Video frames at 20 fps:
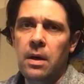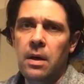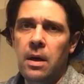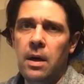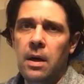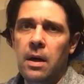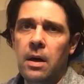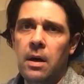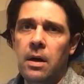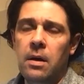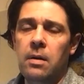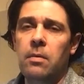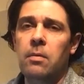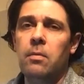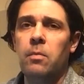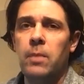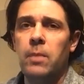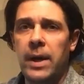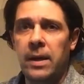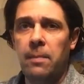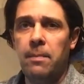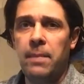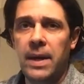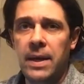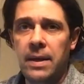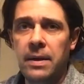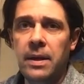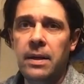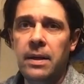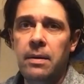are
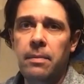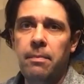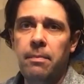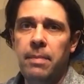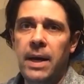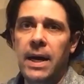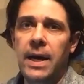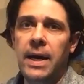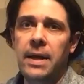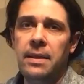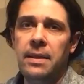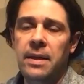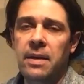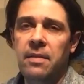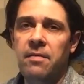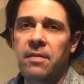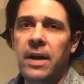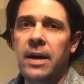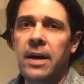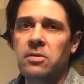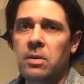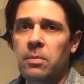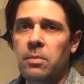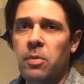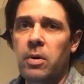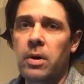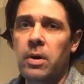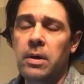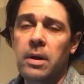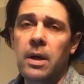recommended by the advisory
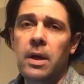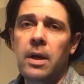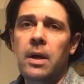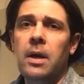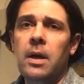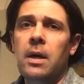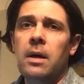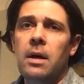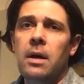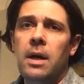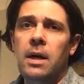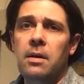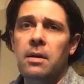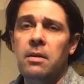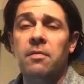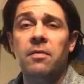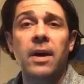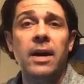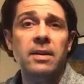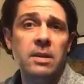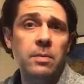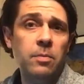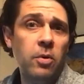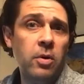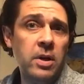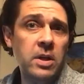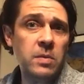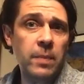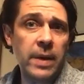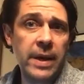board. The advisory
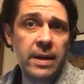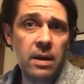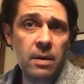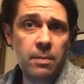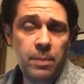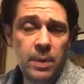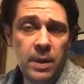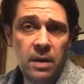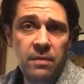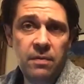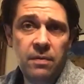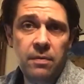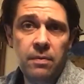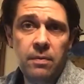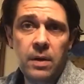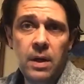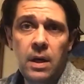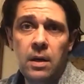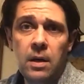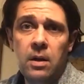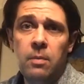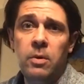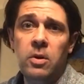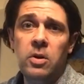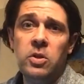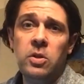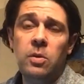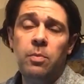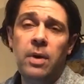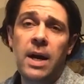board is made up of
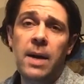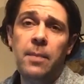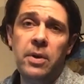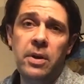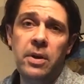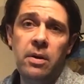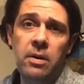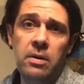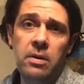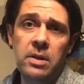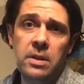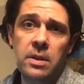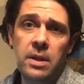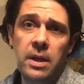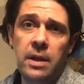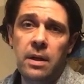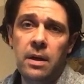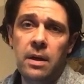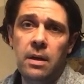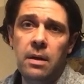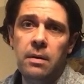commercial property owners and